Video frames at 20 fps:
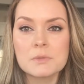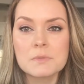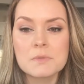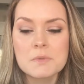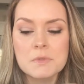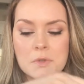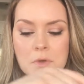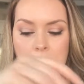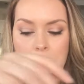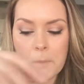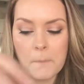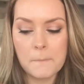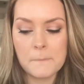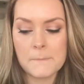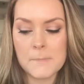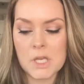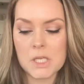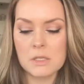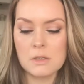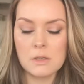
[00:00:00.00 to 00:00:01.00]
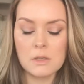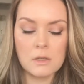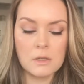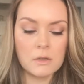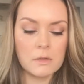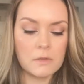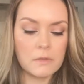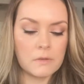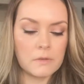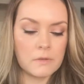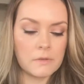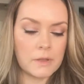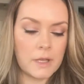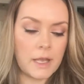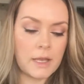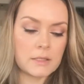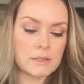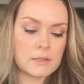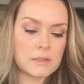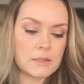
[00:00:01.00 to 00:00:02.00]
So
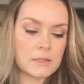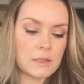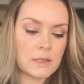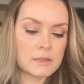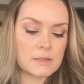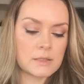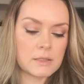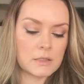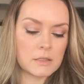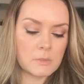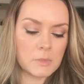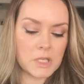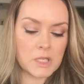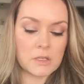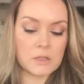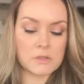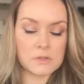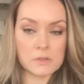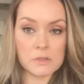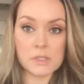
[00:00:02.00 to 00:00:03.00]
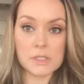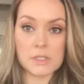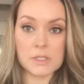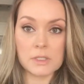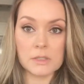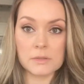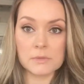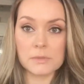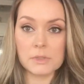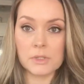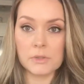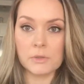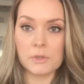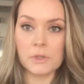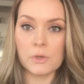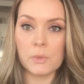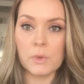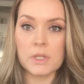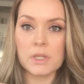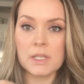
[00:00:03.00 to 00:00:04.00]
that's gonna be interesting. I don't know
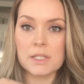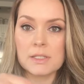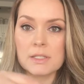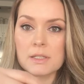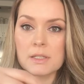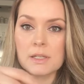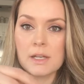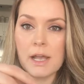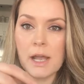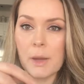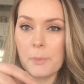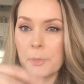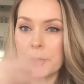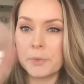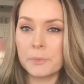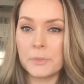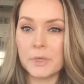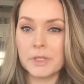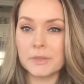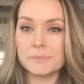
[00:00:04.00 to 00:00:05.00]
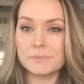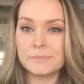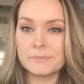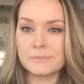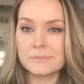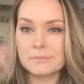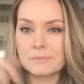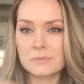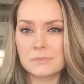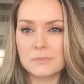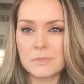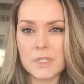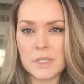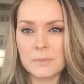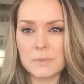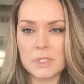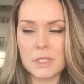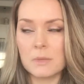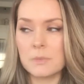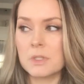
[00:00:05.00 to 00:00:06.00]
when that's gonna happen, but
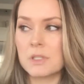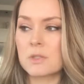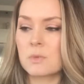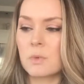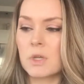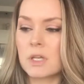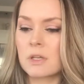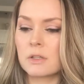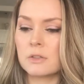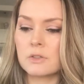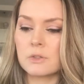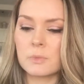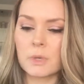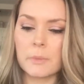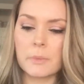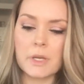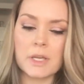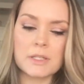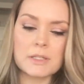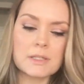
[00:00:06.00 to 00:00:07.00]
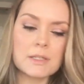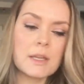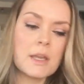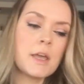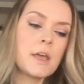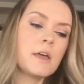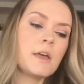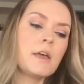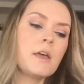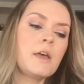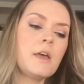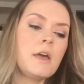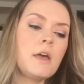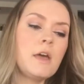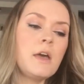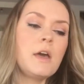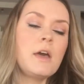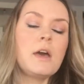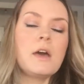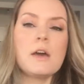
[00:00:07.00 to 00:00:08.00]
sometime this week I'll do my best.
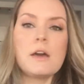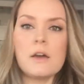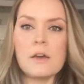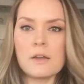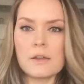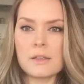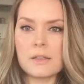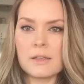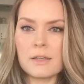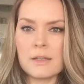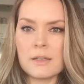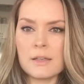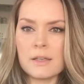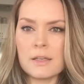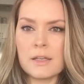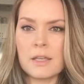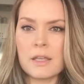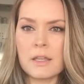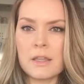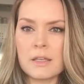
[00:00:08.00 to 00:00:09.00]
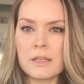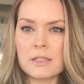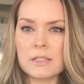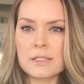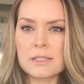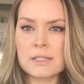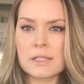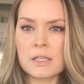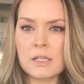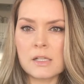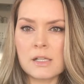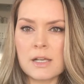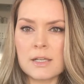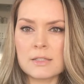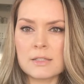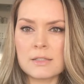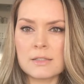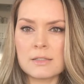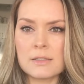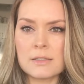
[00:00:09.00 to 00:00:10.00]
Okay, thanks. Class
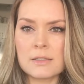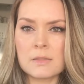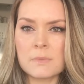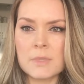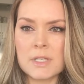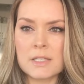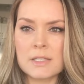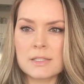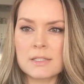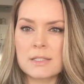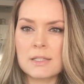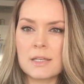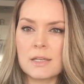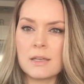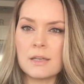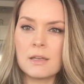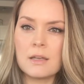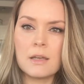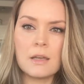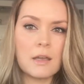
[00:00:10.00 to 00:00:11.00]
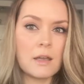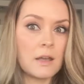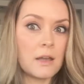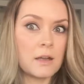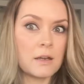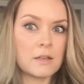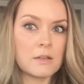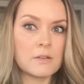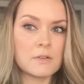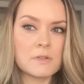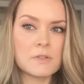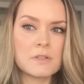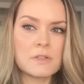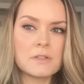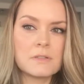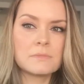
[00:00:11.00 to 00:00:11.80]
is dismissed. Adios.